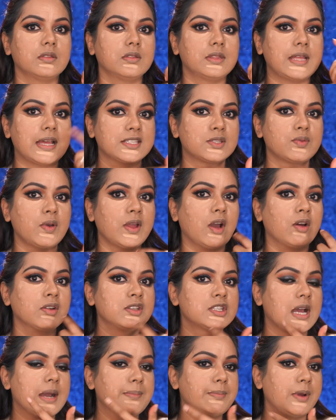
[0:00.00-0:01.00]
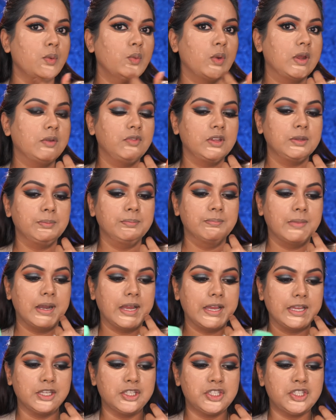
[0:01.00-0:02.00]
That's why on top I went with
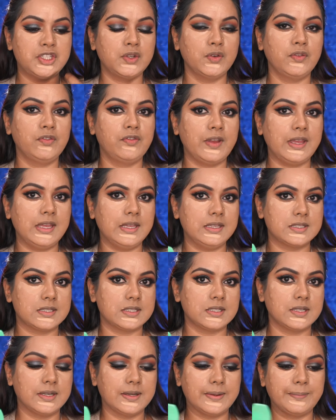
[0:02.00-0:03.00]
my Too Faced